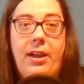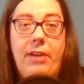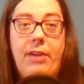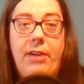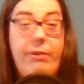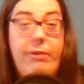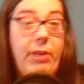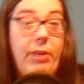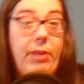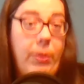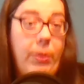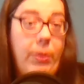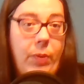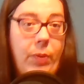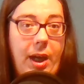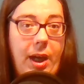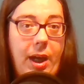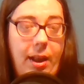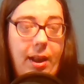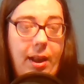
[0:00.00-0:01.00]
very
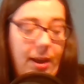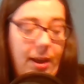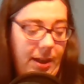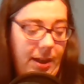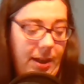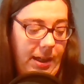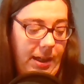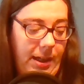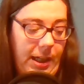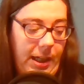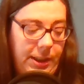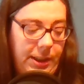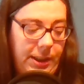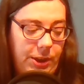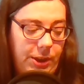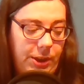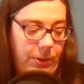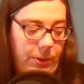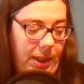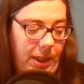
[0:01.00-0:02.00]
well,
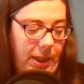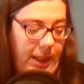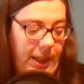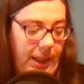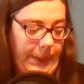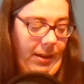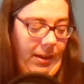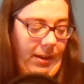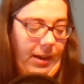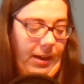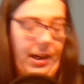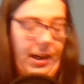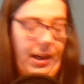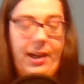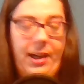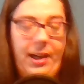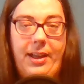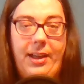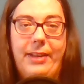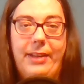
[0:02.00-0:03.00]
actually.
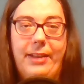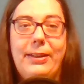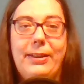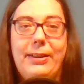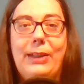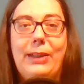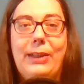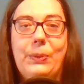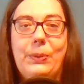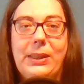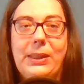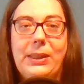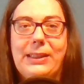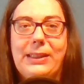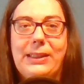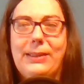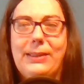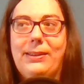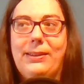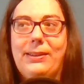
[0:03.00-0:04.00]
And it
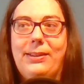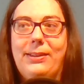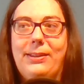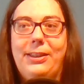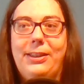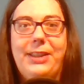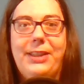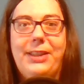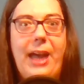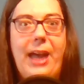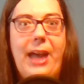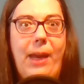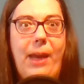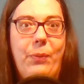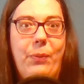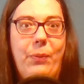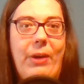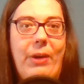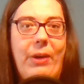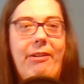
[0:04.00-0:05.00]
was the time
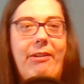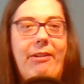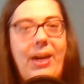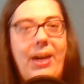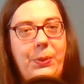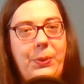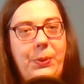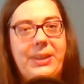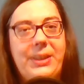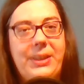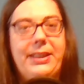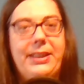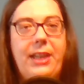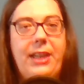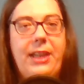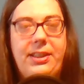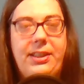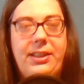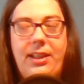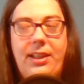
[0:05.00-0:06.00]
where I was
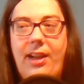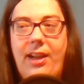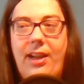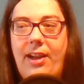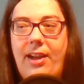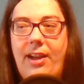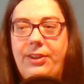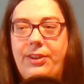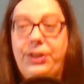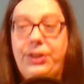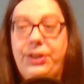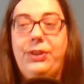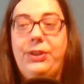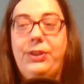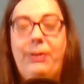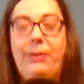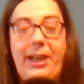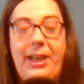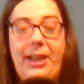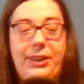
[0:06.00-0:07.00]
starting out
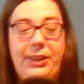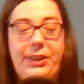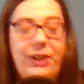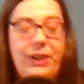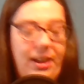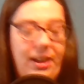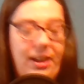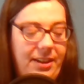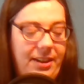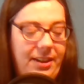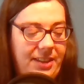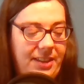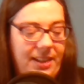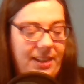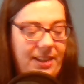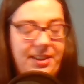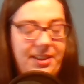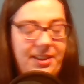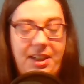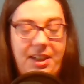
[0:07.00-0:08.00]
trying to learn
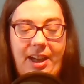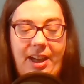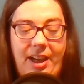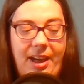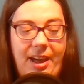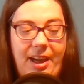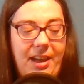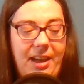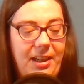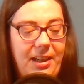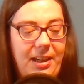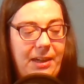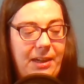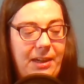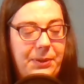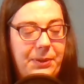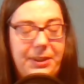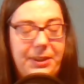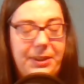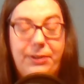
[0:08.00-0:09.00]
guitar. I
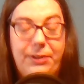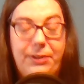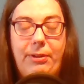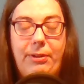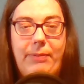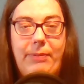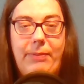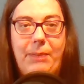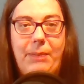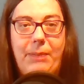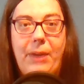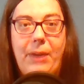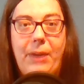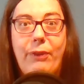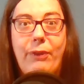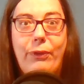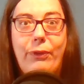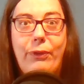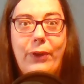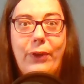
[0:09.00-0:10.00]
was strumming my
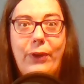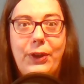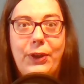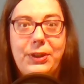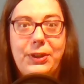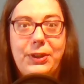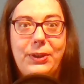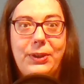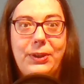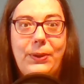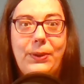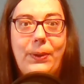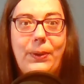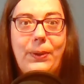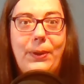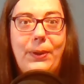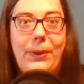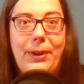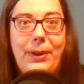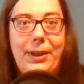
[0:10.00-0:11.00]
first
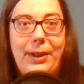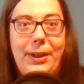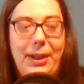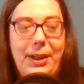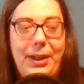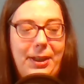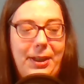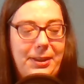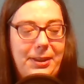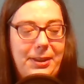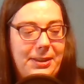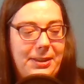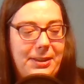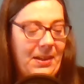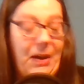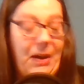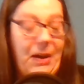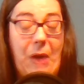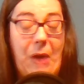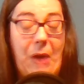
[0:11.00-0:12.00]
chords.
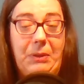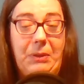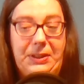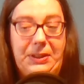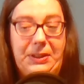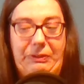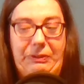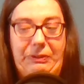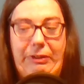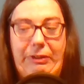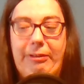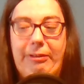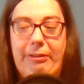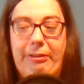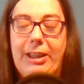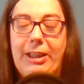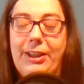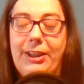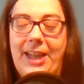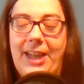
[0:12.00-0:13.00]
I wasn't very
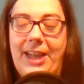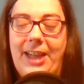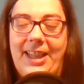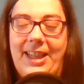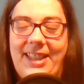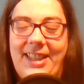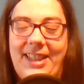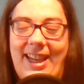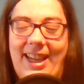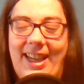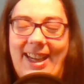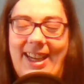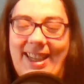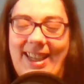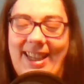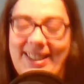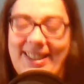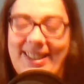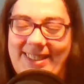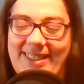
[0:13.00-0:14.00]
good at
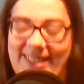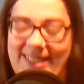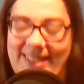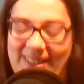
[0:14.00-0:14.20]
it.